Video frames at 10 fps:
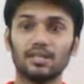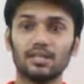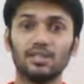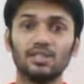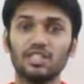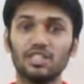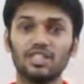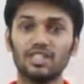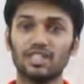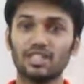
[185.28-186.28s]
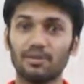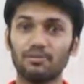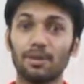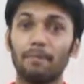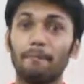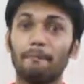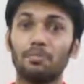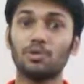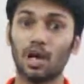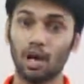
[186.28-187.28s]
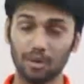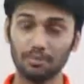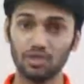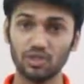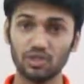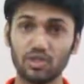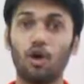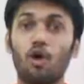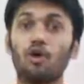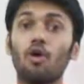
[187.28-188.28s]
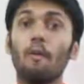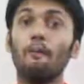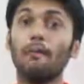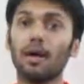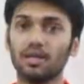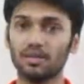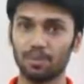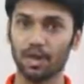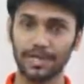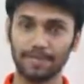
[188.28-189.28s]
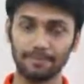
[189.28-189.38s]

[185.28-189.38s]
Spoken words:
considered in the terms of terms or multiply.